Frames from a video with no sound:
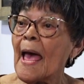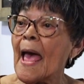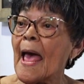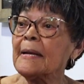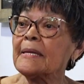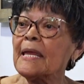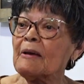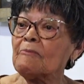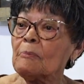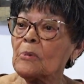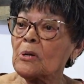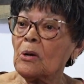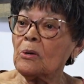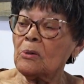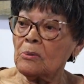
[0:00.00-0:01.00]
and give them
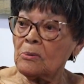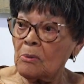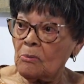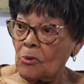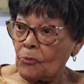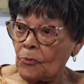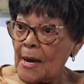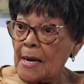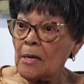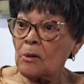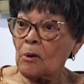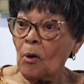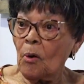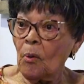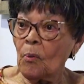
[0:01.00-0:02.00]
a rake
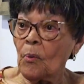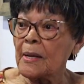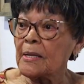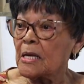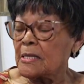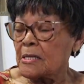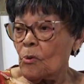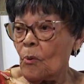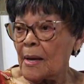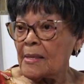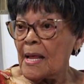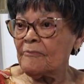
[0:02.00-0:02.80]
and a hoe and go out